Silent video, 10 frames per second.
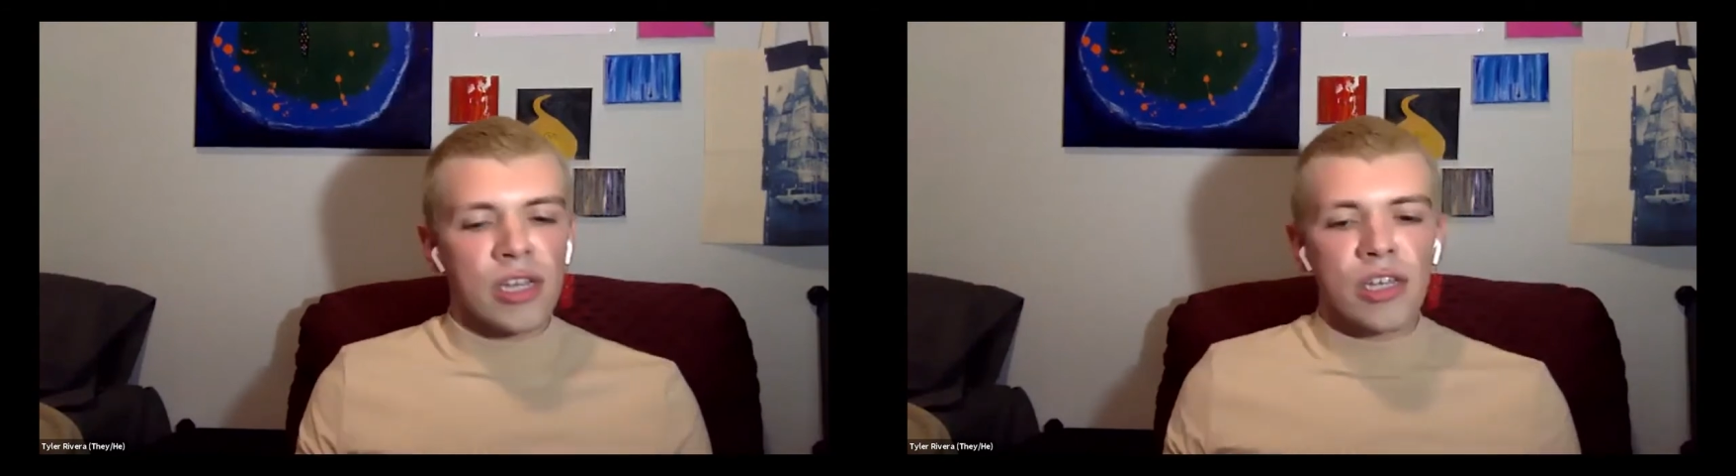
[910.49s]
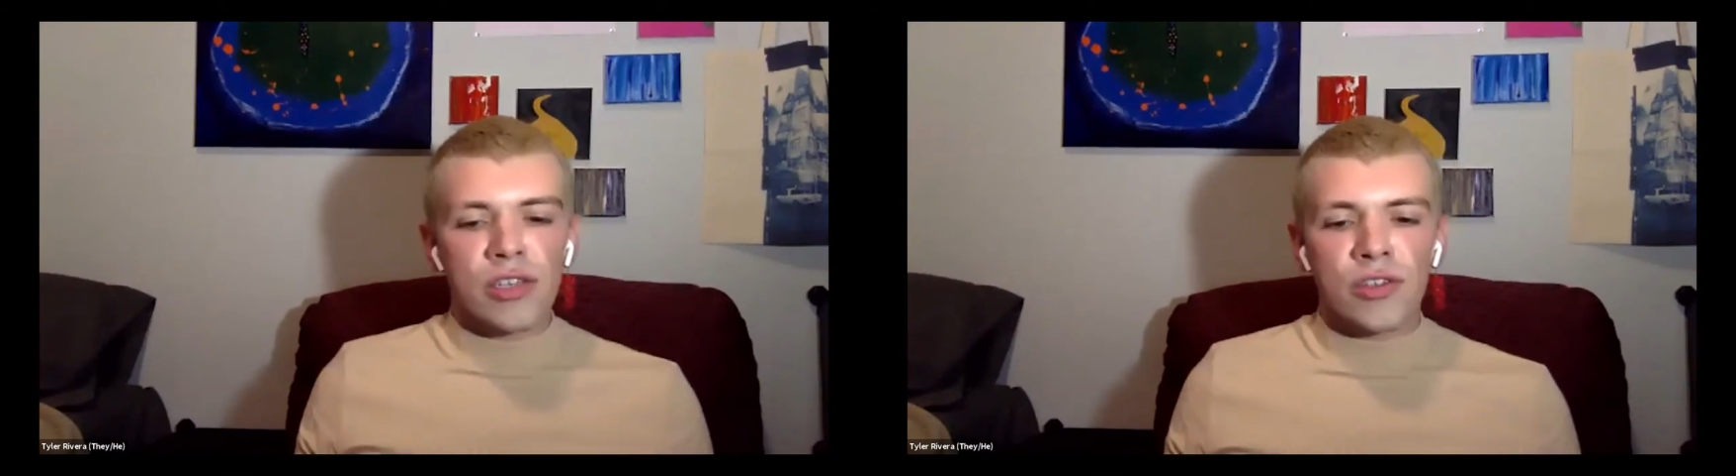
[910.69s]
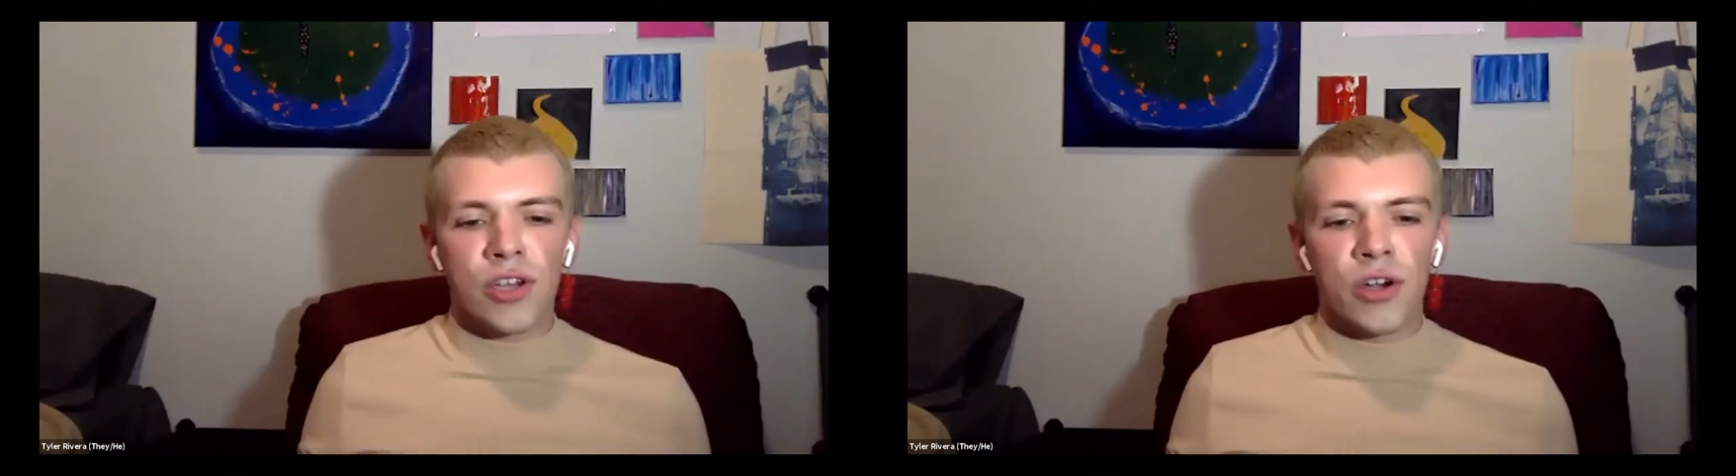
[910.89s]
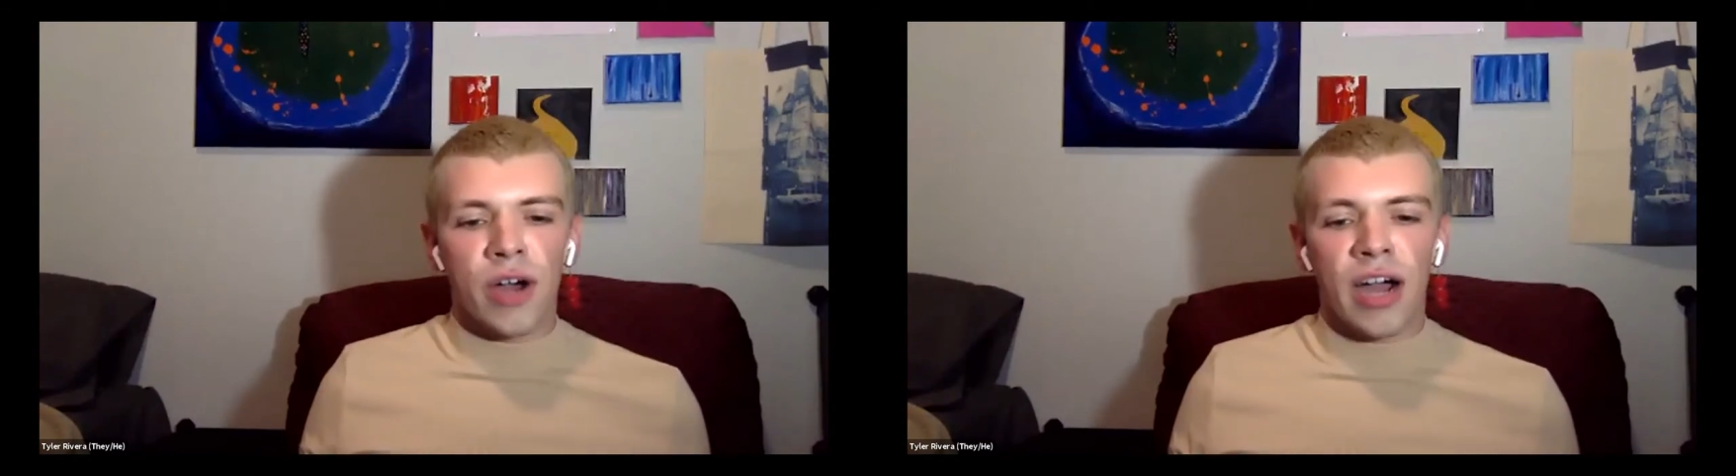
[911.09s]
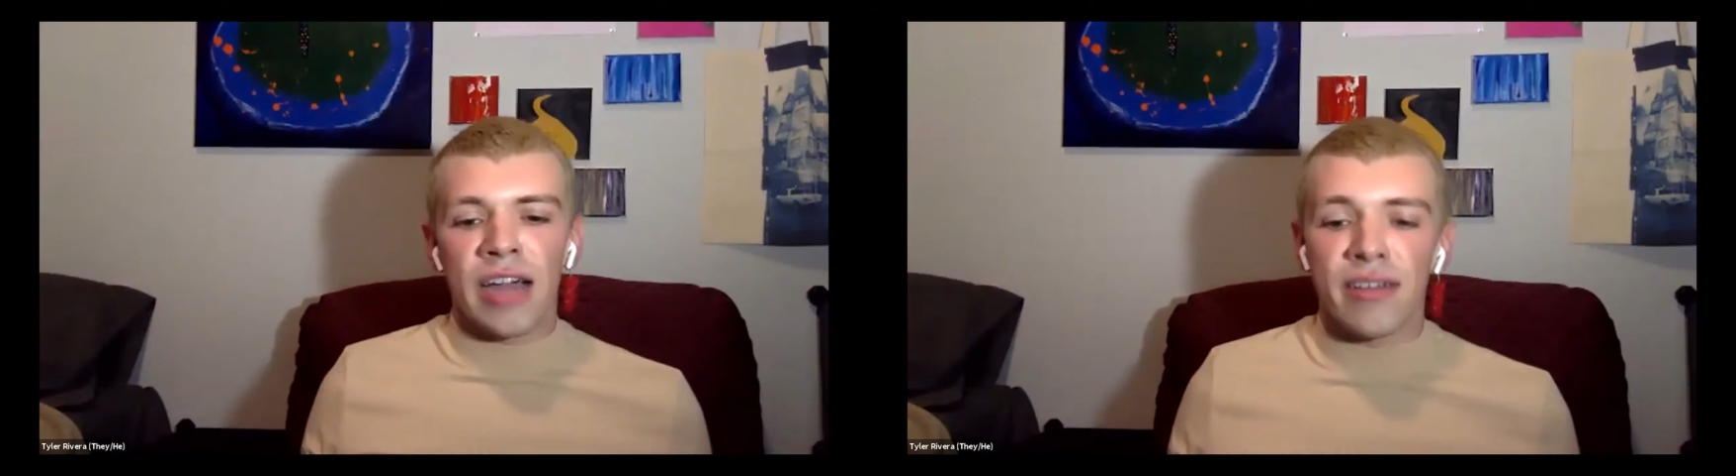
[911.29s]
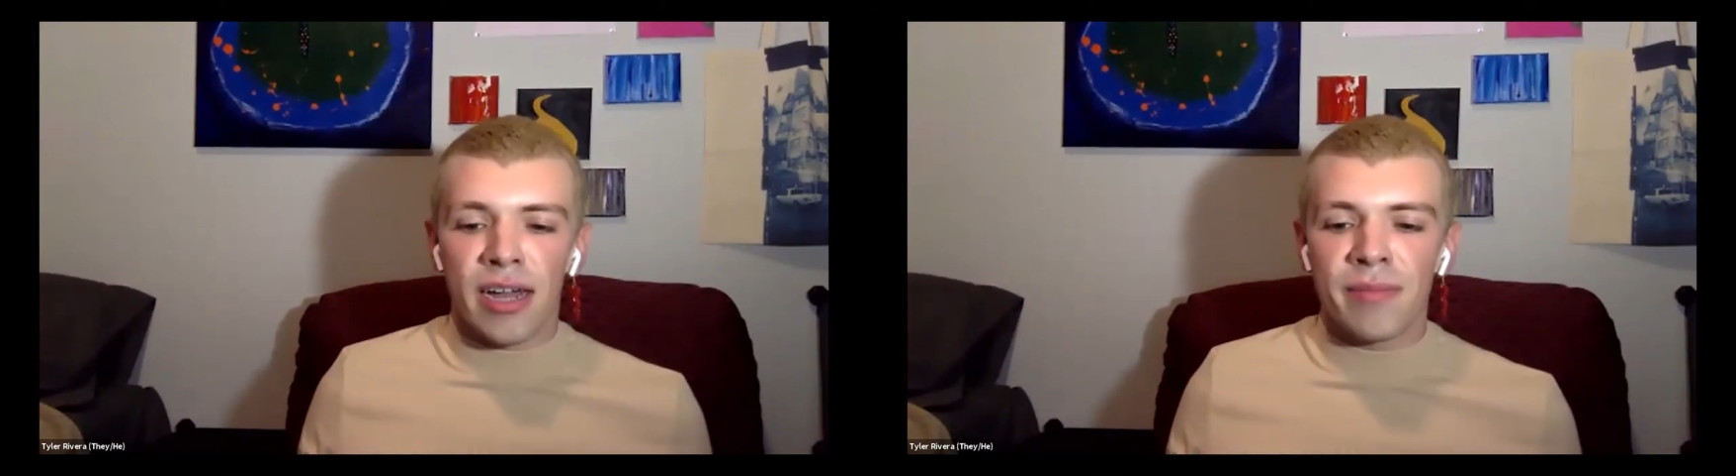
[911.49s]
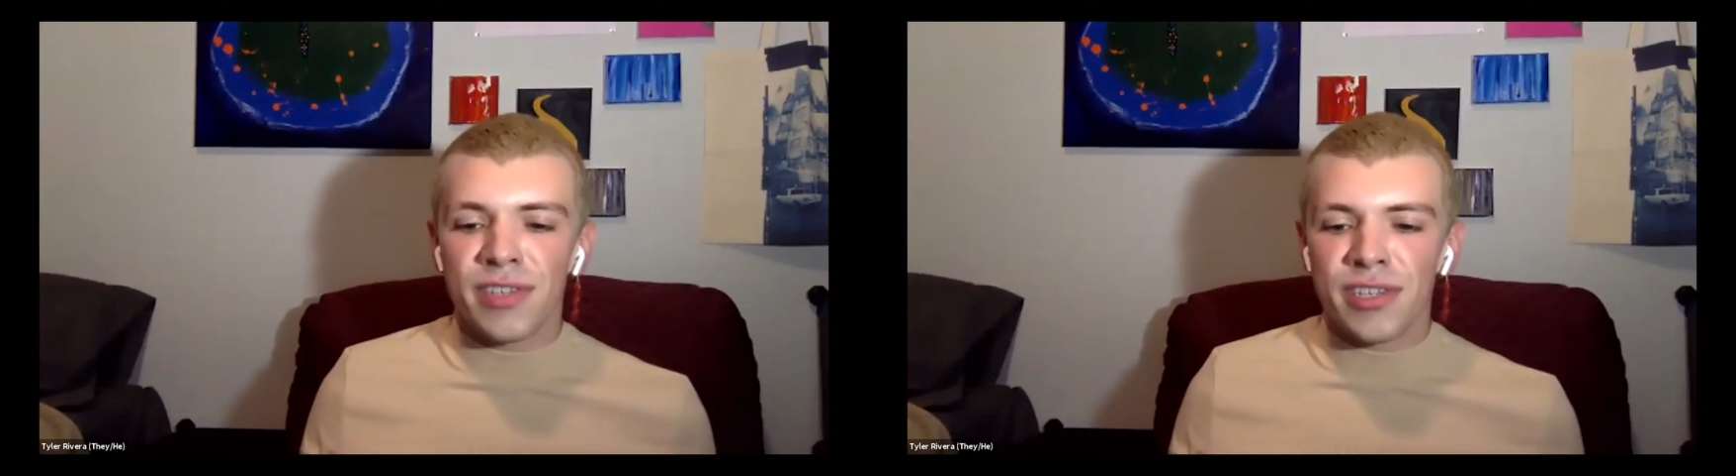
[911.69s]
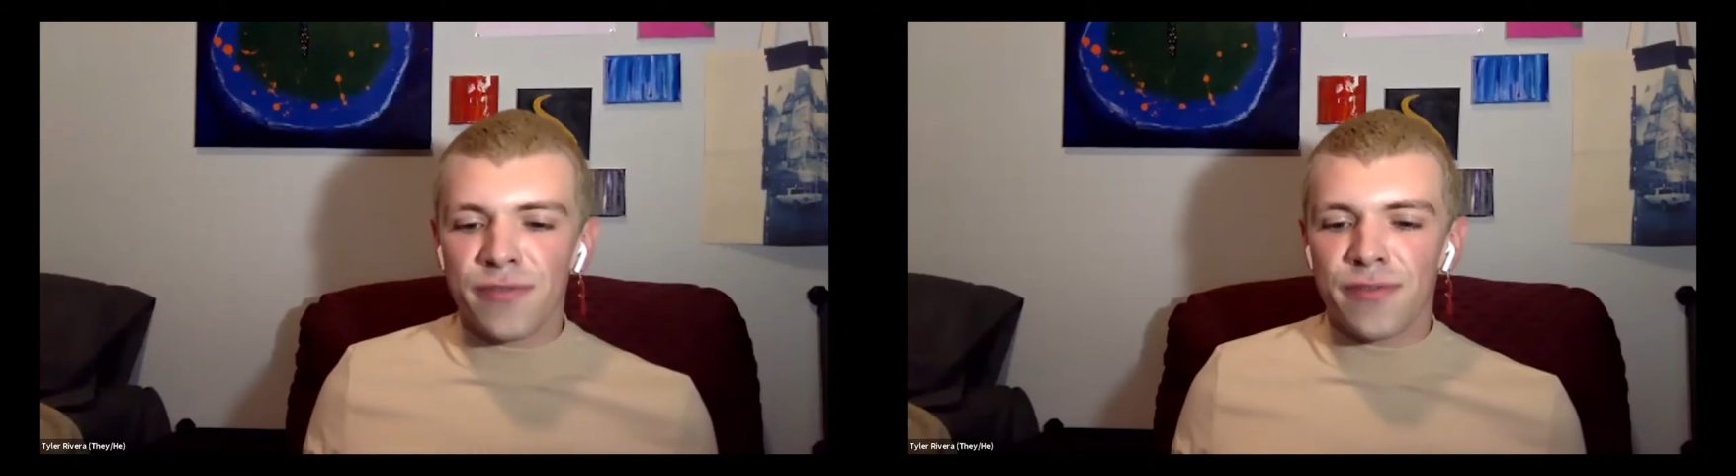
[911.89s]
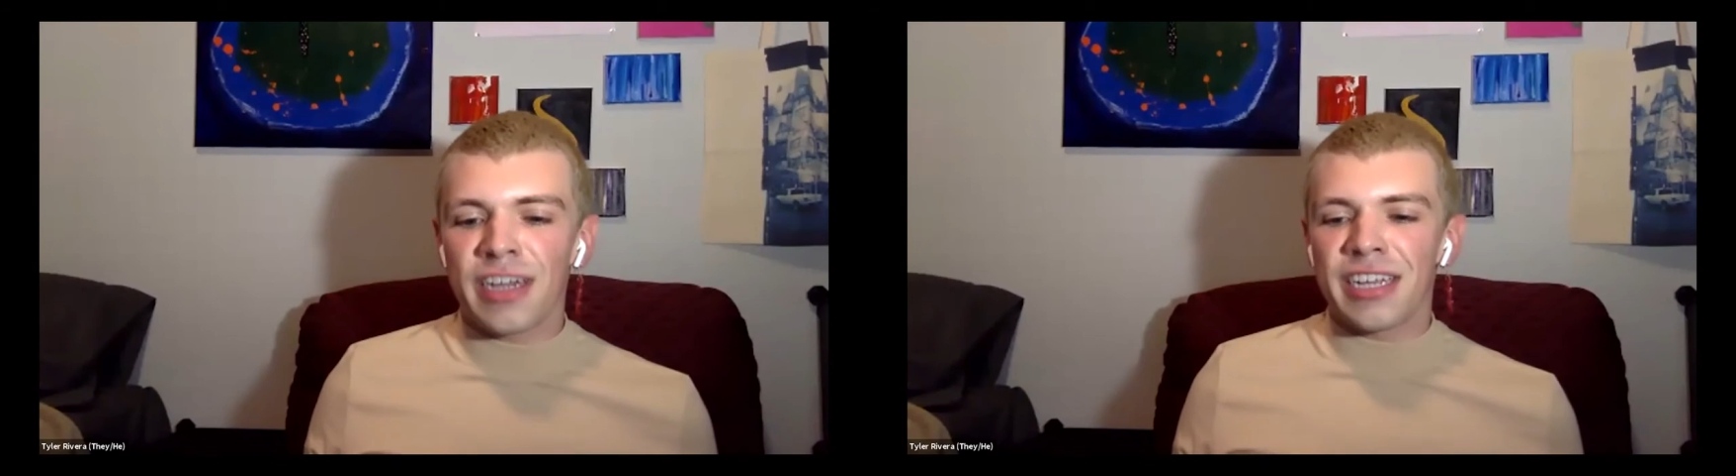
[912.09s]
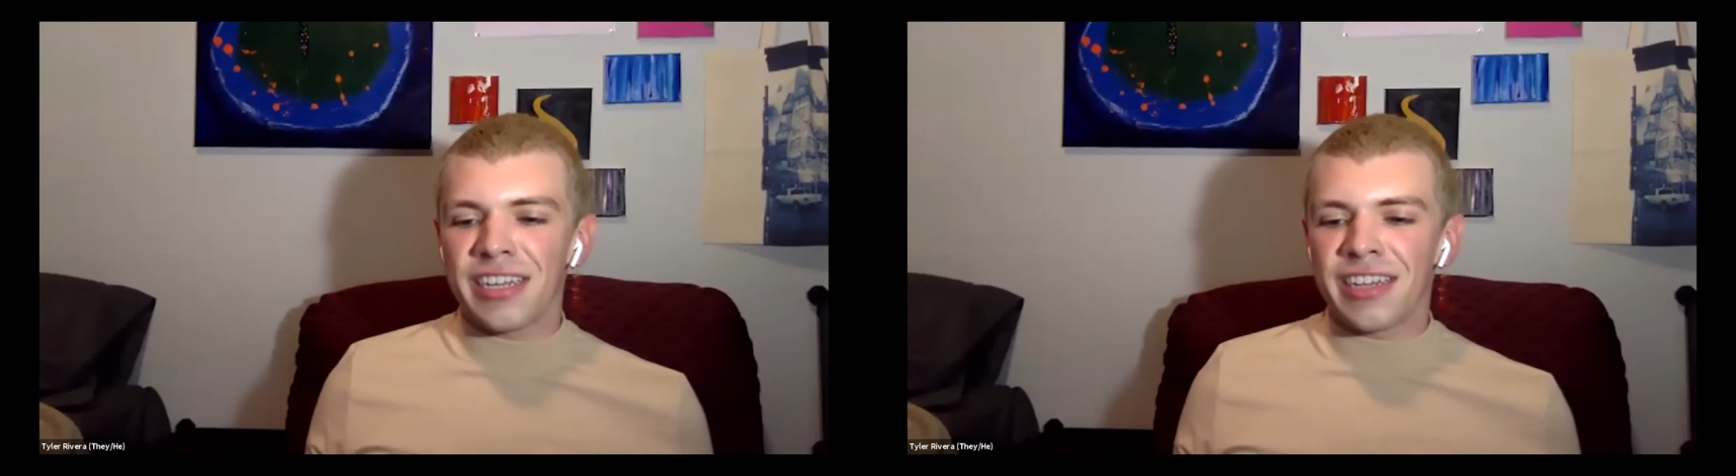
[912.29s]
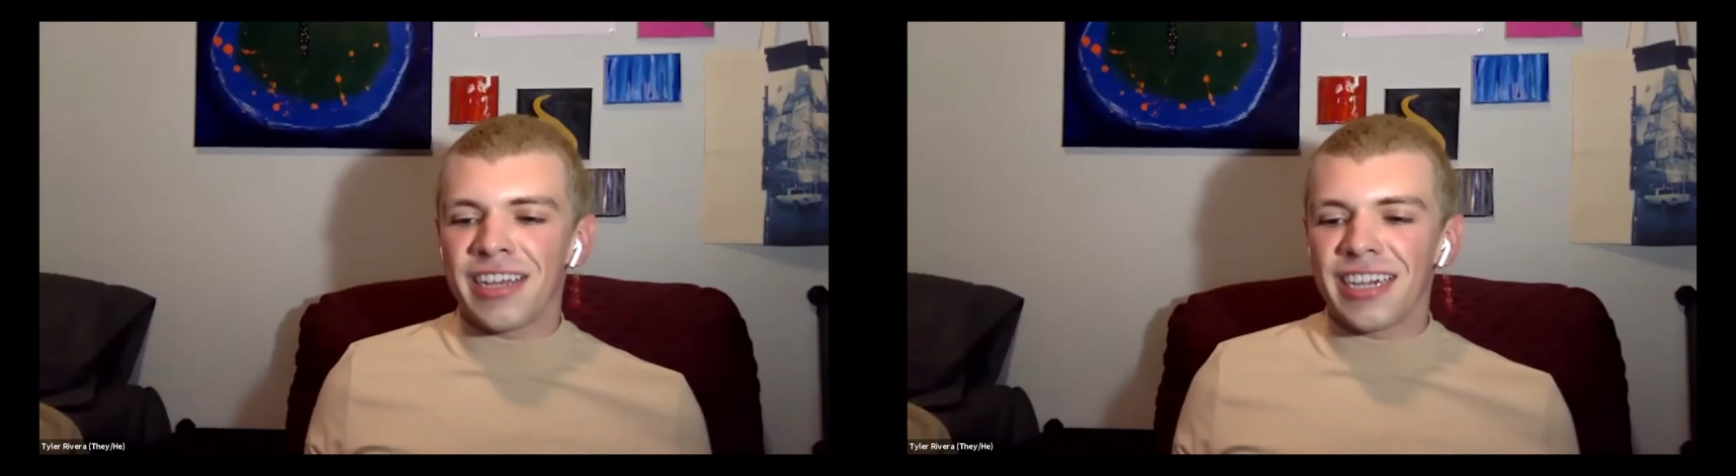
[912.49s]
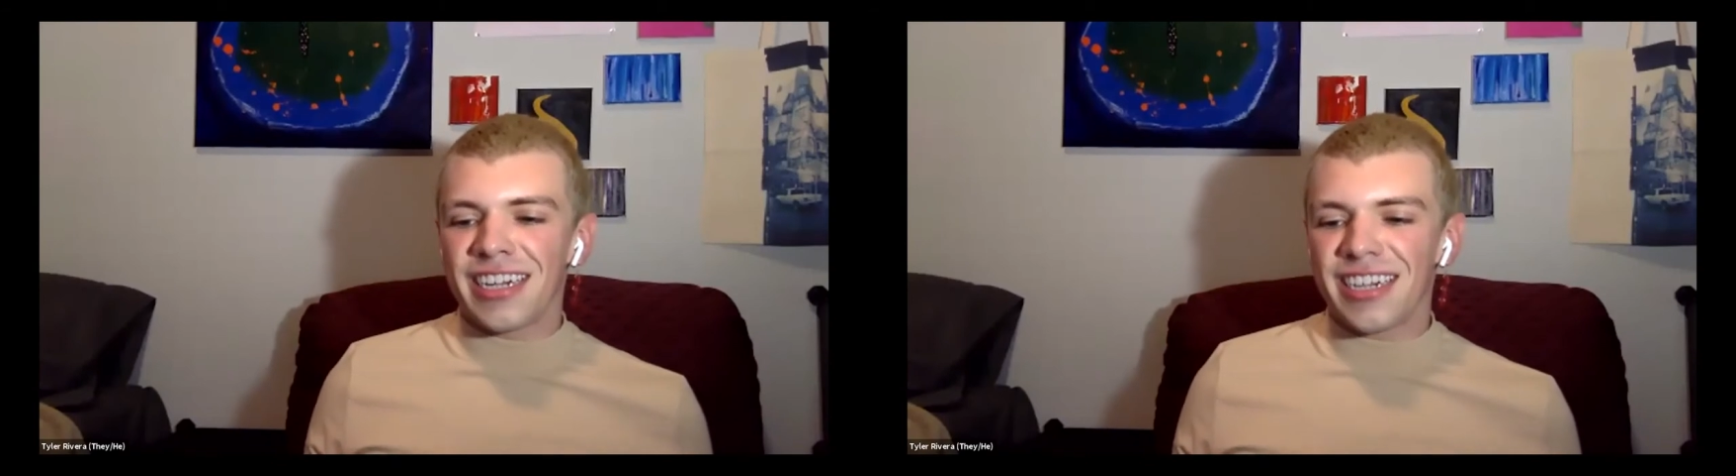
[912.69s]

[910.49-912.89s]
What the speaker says: So I'm still finding it like